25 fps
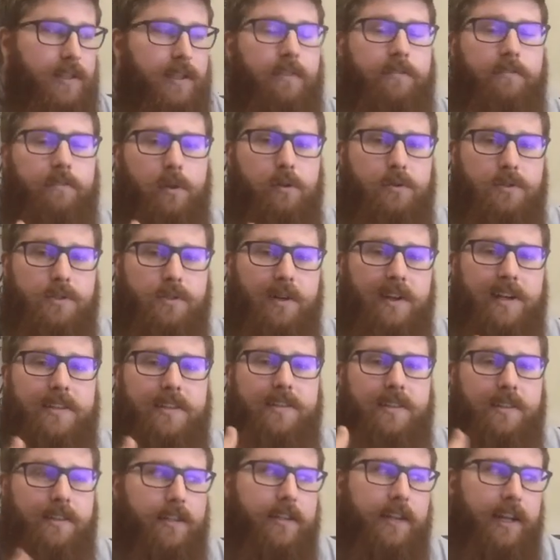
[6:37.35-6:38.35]
It flows to us
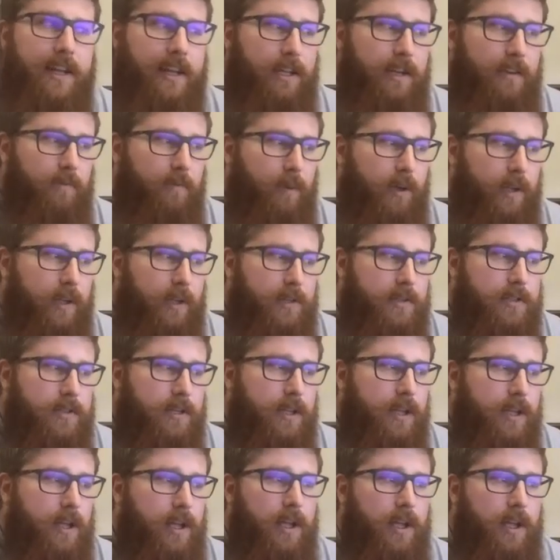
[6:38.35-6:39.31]
and the negative wins.